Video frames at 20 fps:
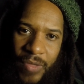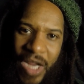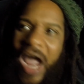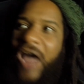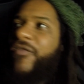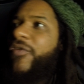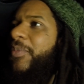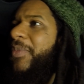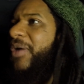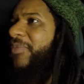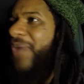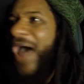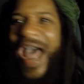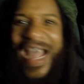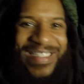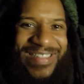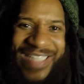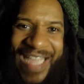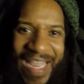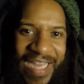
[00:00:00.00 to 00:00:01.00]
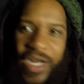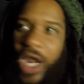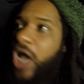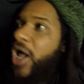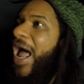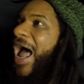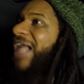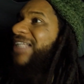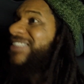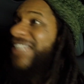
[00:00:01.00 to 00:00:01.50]
I remember I
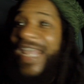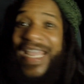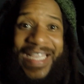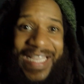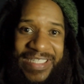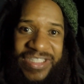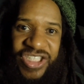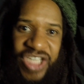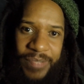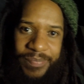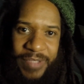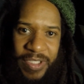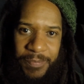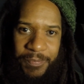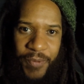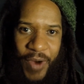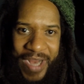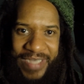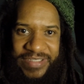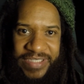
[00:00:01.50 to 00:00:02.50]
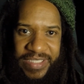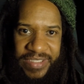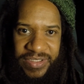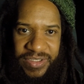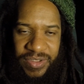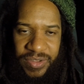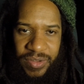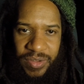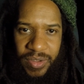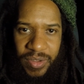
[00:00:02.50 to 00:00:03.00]
did get jumped in the
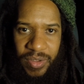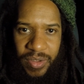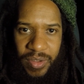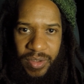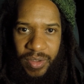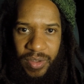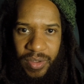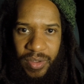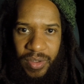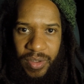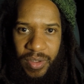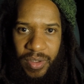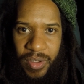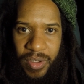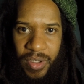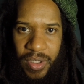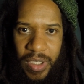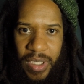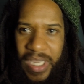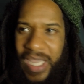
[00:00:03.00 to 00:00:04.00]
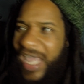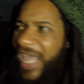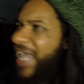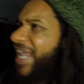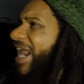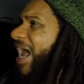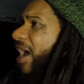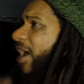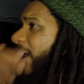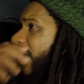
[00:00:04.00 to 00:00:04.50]
projects.
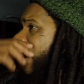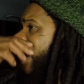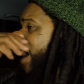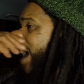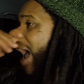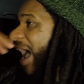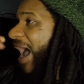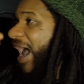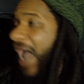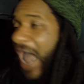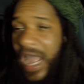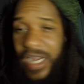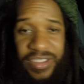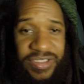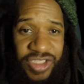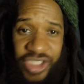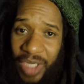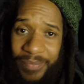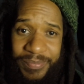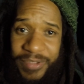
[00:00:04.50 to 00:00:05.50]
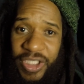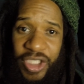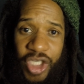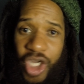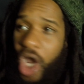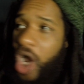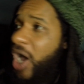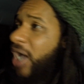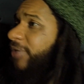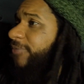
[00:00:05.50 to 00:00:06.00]
And I jumped in the
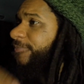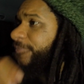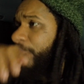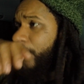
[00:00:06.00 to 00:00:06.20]
car,